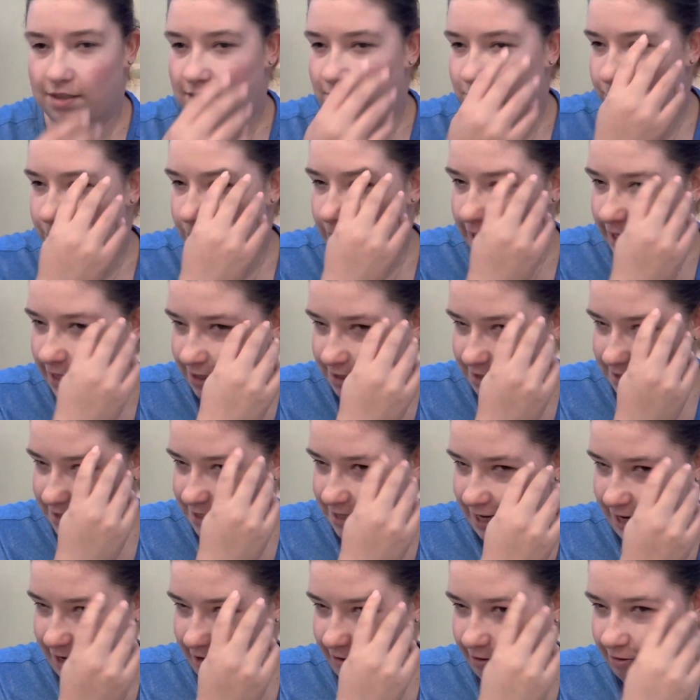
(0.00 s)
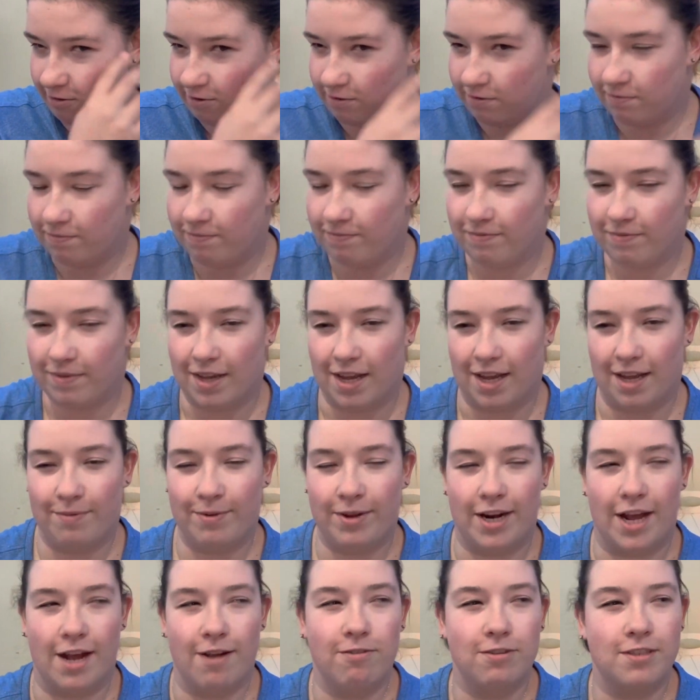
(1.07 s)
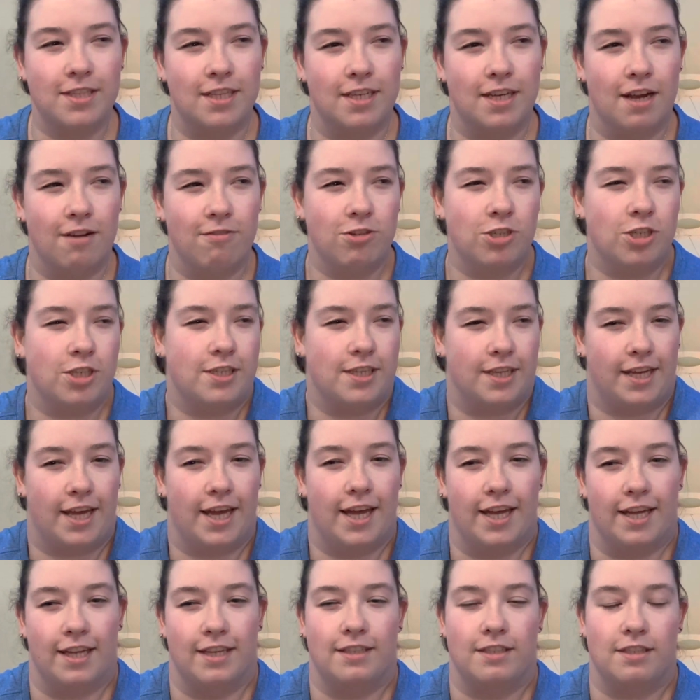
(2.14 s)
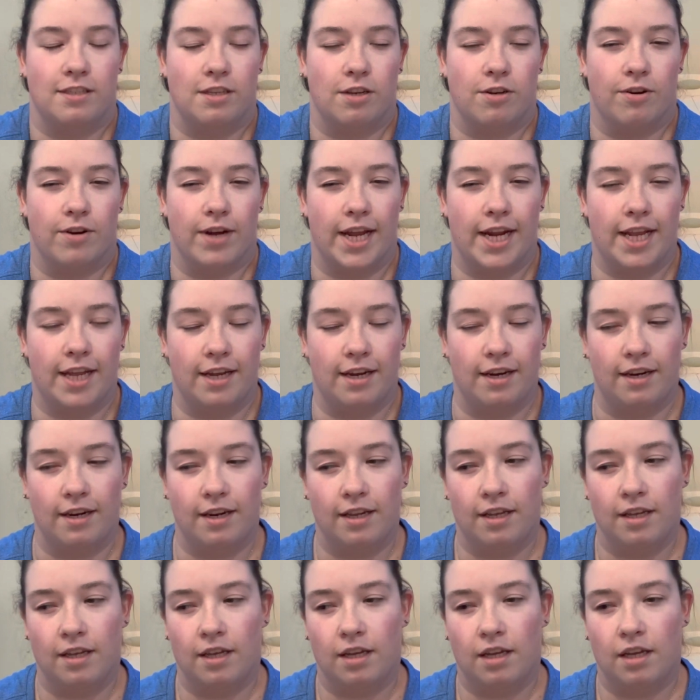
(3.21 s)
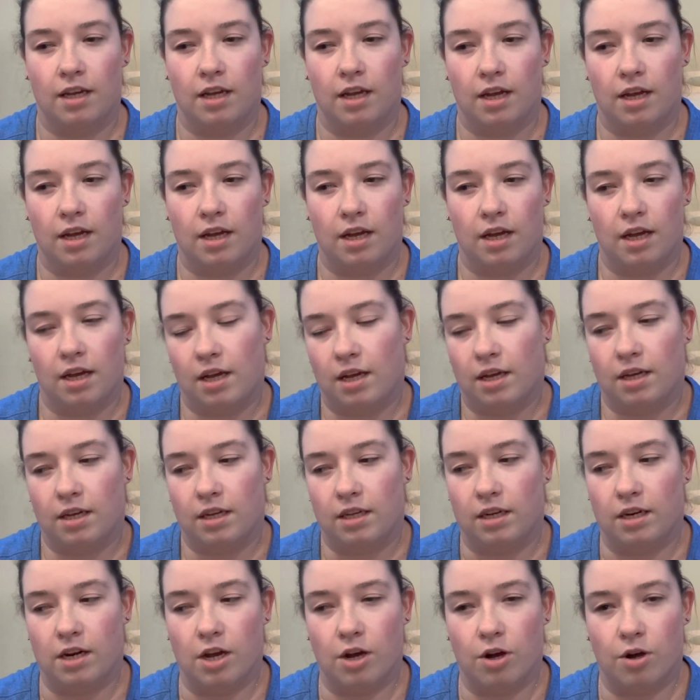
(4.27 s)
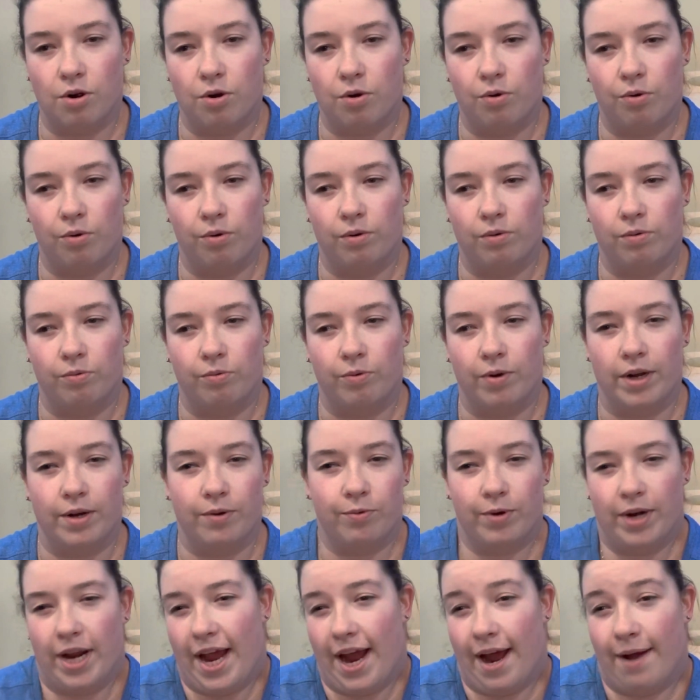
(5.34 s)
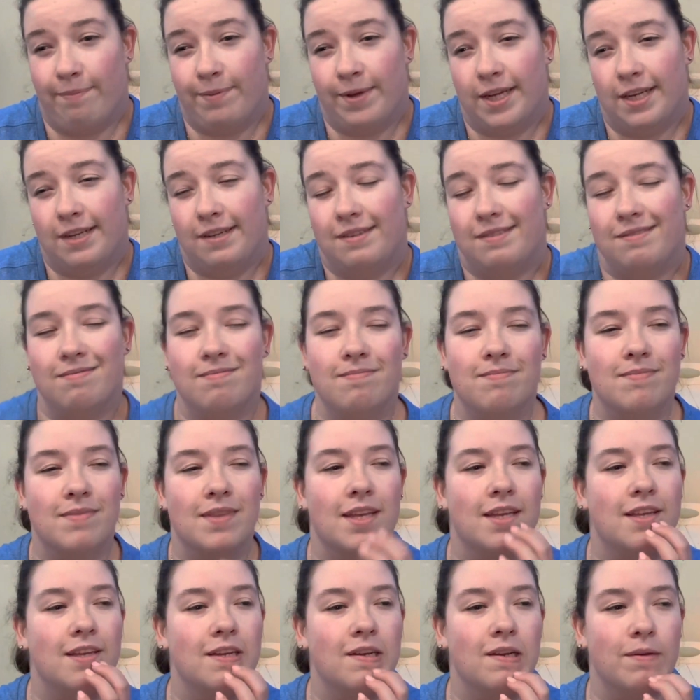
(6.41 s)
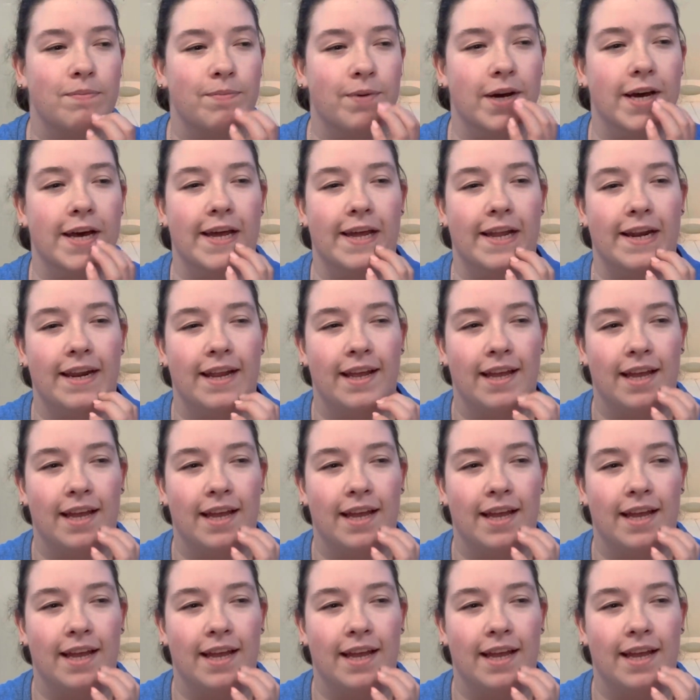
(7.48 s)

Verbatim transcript: braid his tail. I mean, I was I was just a kid, so I didn't know what would happen, but